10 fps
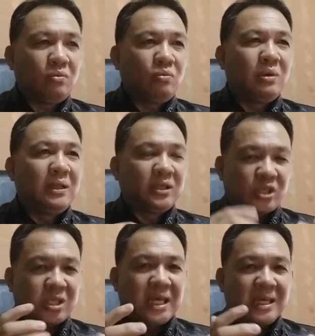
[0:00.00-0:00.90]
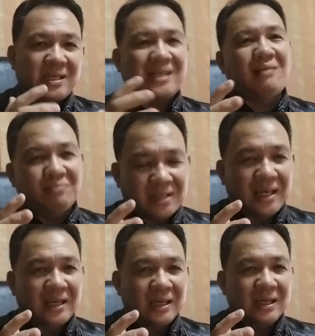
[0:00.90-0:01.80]
will see
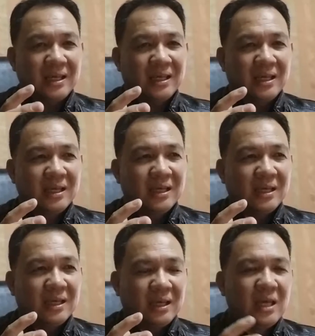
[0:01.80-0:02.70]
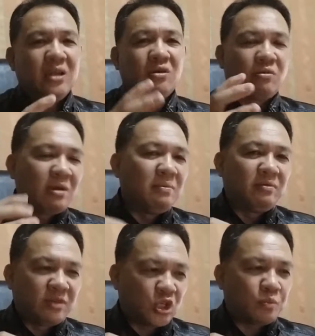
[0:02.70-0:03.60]
something in the realm
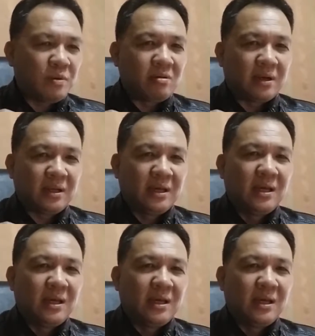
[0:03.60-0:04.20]
of the spirit.